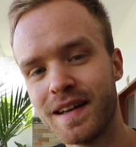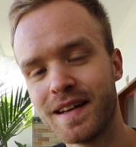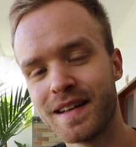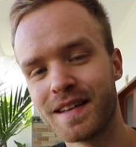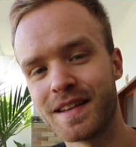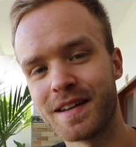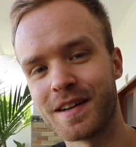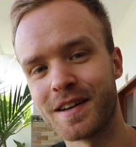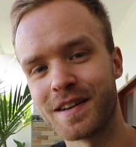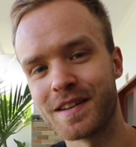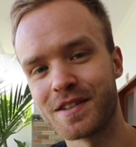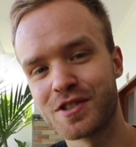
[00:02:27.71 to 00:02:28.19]

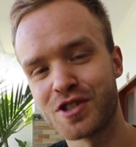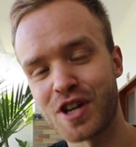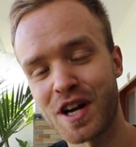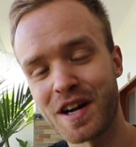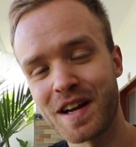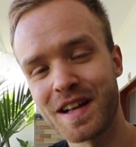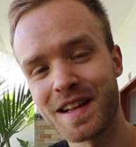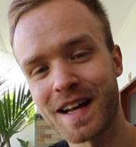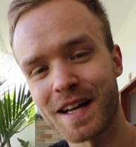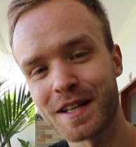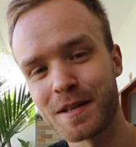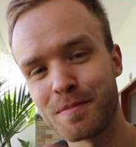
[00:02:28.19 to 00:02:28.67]
they're
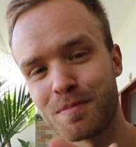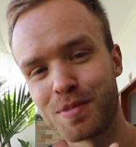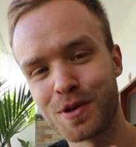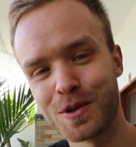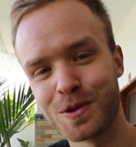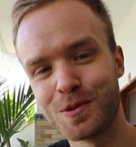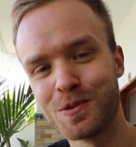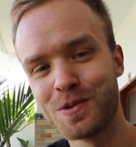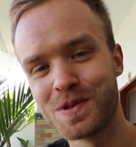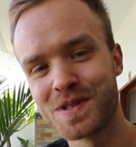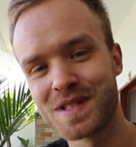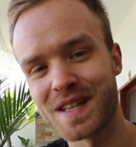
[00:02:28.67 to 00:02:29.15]
generally like the
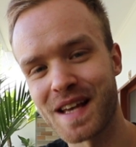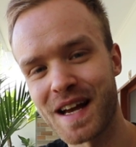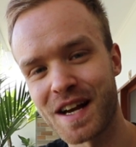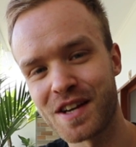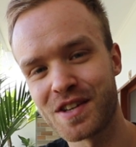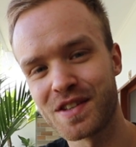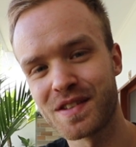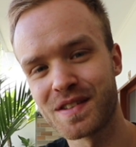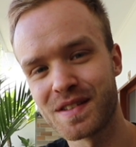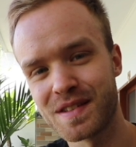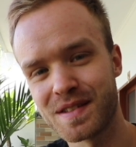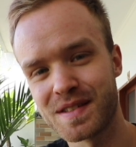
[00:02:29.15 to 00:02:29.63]
produce
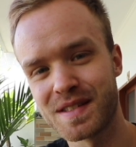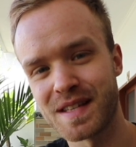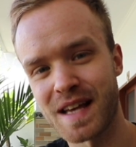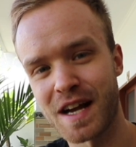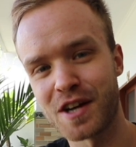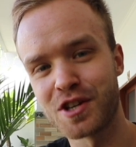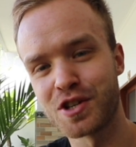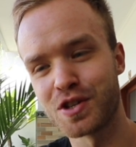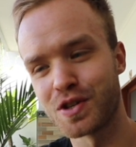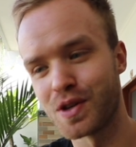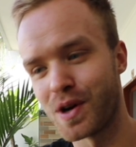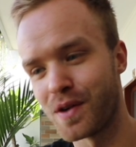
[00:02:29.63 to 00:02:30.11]
section